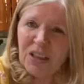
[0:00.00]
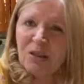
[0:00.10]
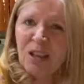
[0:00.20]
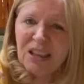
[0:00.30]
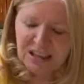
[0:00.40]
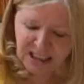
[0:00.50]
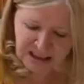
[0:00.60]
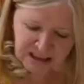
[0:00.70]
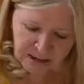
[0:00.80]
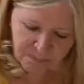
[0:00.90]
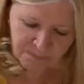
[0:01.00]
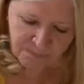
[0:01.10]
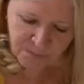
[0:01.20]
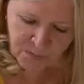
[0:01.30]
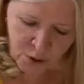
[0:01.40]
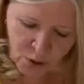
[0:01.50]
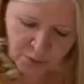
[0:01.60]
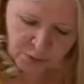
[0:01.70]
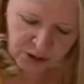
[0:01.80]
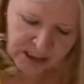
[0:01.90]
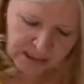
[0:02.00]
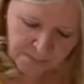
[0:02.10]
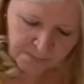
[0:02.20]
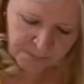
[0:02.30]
try to take some over to them.